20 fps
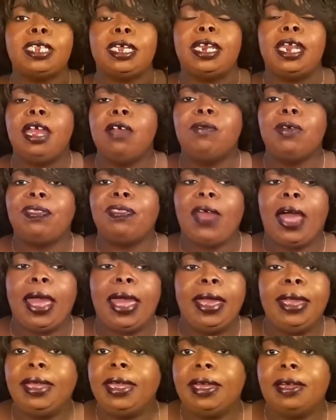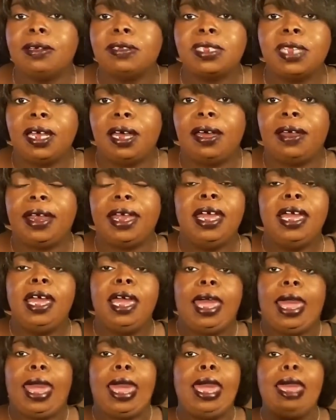and everything else honey
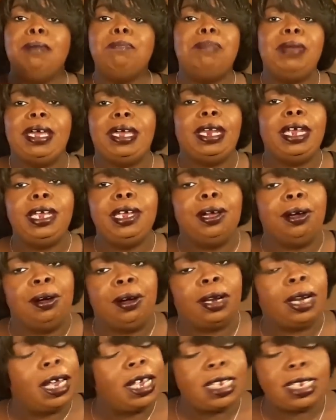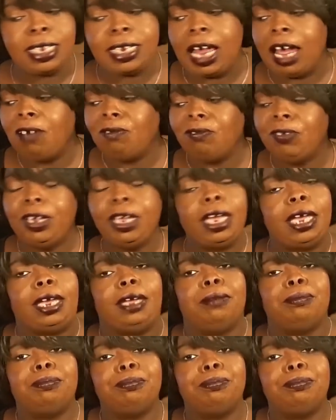and benny young let's not forget